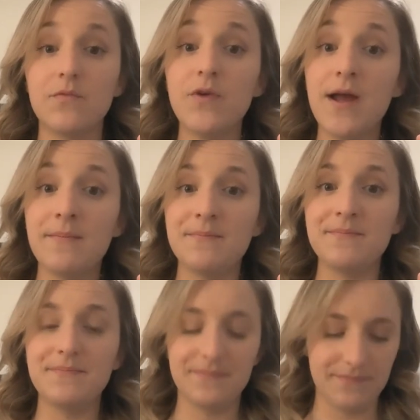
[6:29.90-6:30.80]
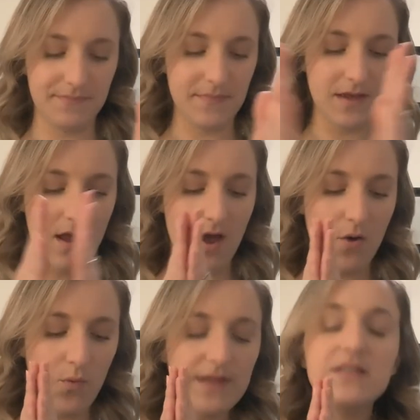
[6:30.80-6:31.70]
Rum.
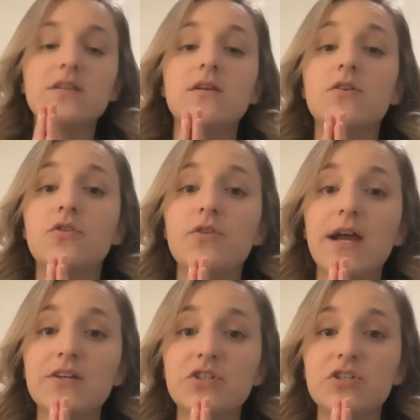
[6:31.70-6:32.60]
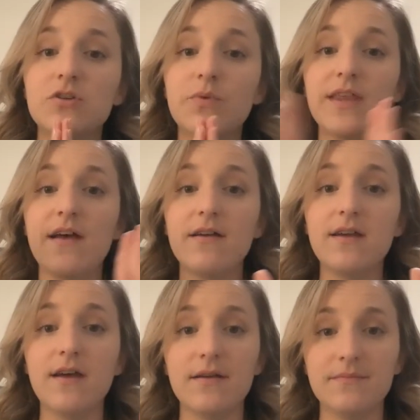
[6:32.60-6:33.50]
What's crush without
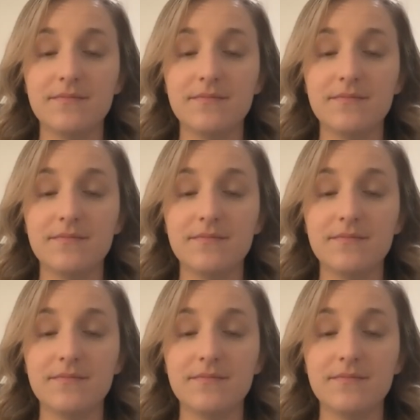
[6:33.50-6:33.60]
k?